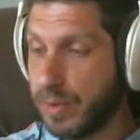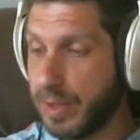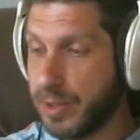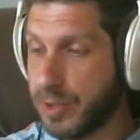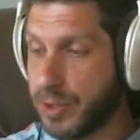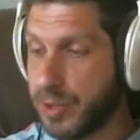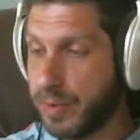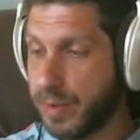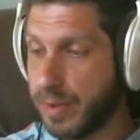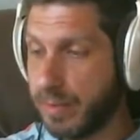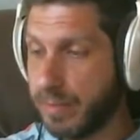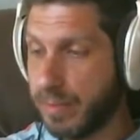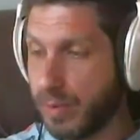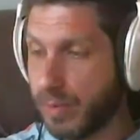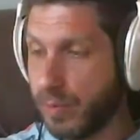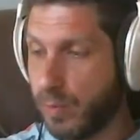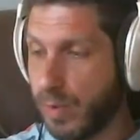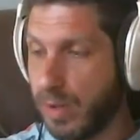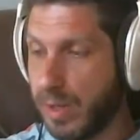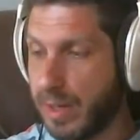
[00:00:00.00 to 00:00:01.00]
issue number
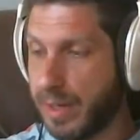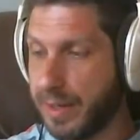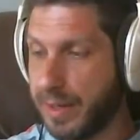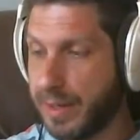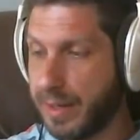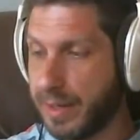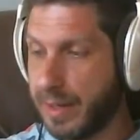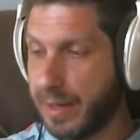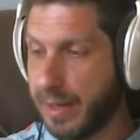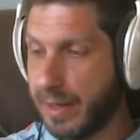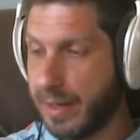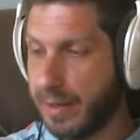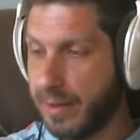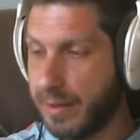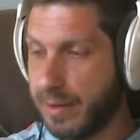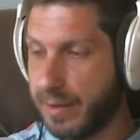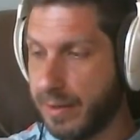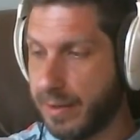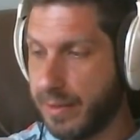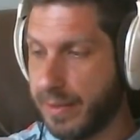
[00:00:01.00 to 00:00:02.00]
one,
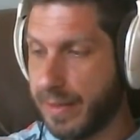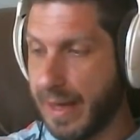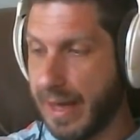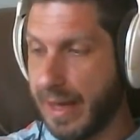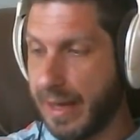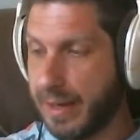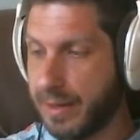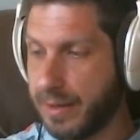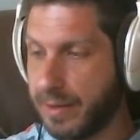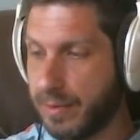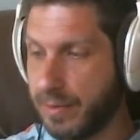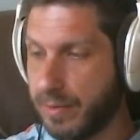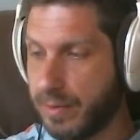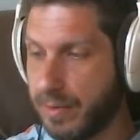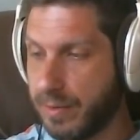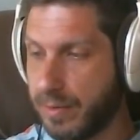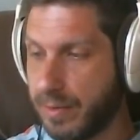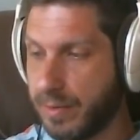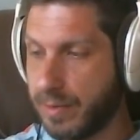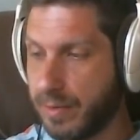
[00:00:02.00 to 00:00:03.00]
that
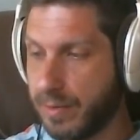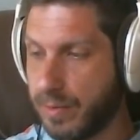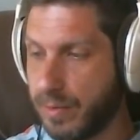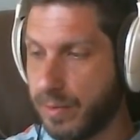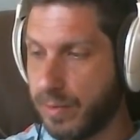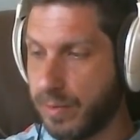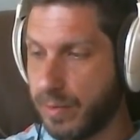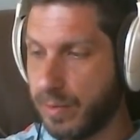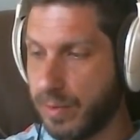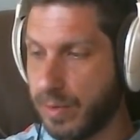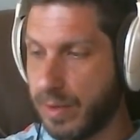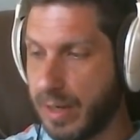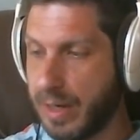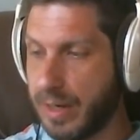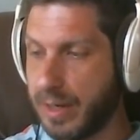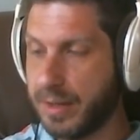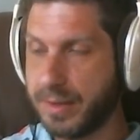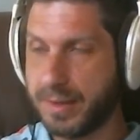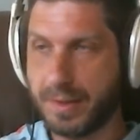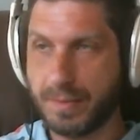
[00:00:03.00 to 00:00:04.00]
it
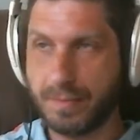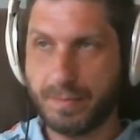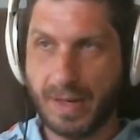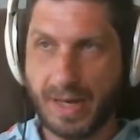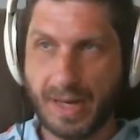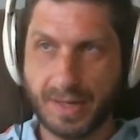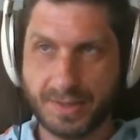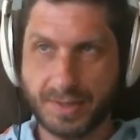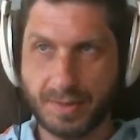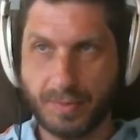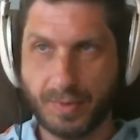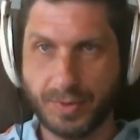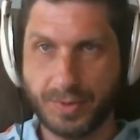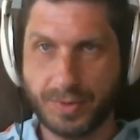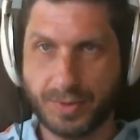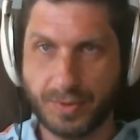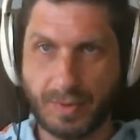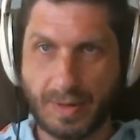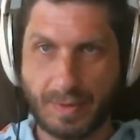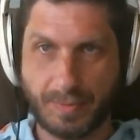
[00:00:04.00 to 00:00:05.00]
is impossible
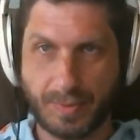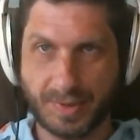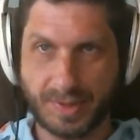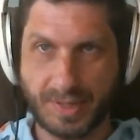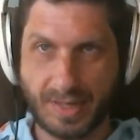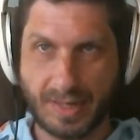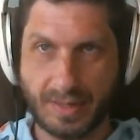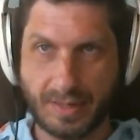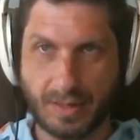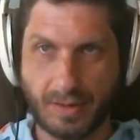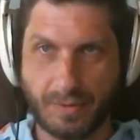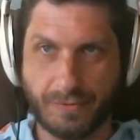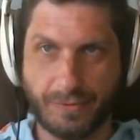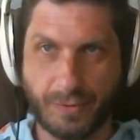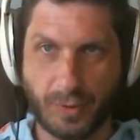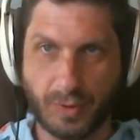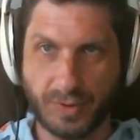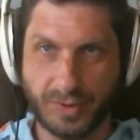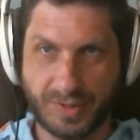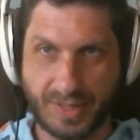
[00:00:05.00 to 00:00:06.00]
to represent a
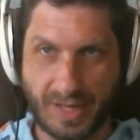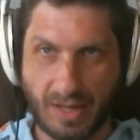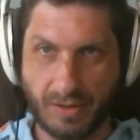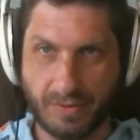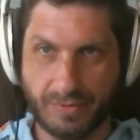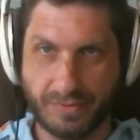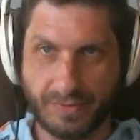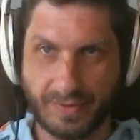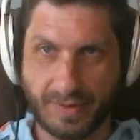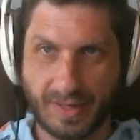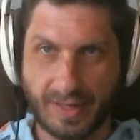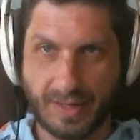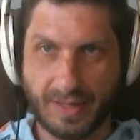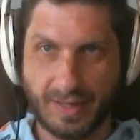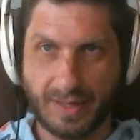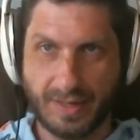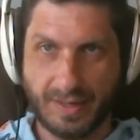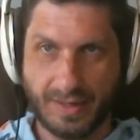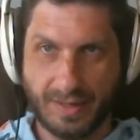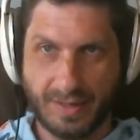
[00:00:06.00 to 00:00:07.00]
full self,
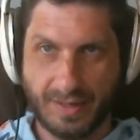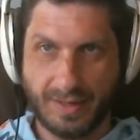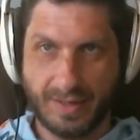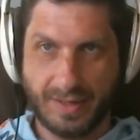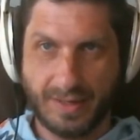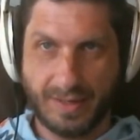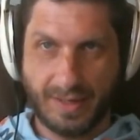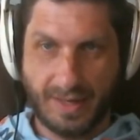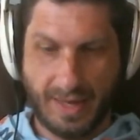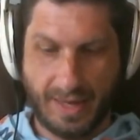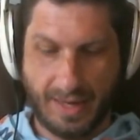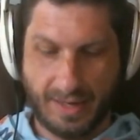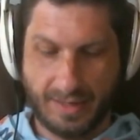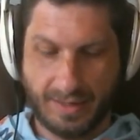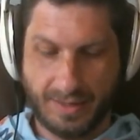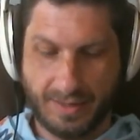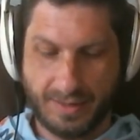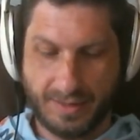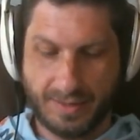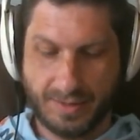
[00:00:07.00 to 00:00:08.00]

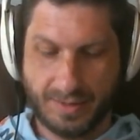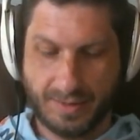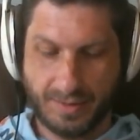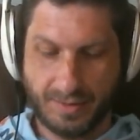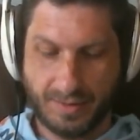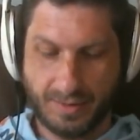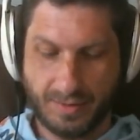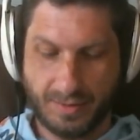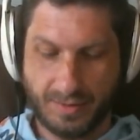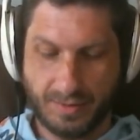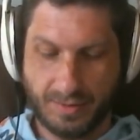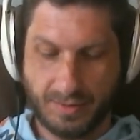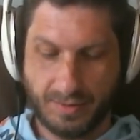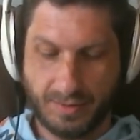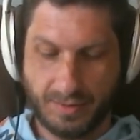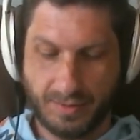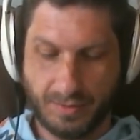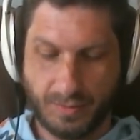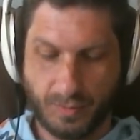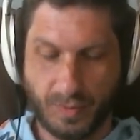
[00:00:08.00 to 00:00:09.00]
and
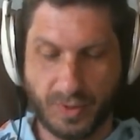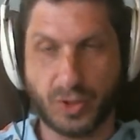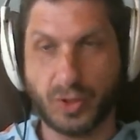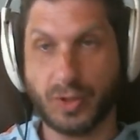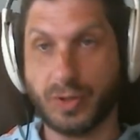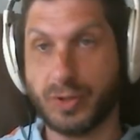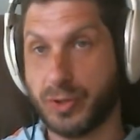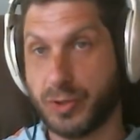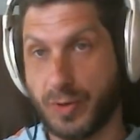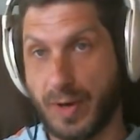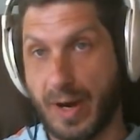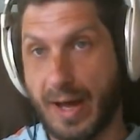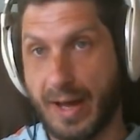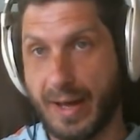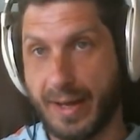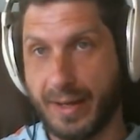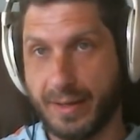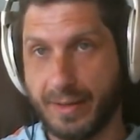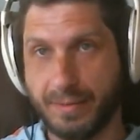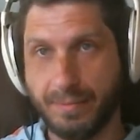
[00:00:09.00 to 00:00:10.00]
we shouldn't try.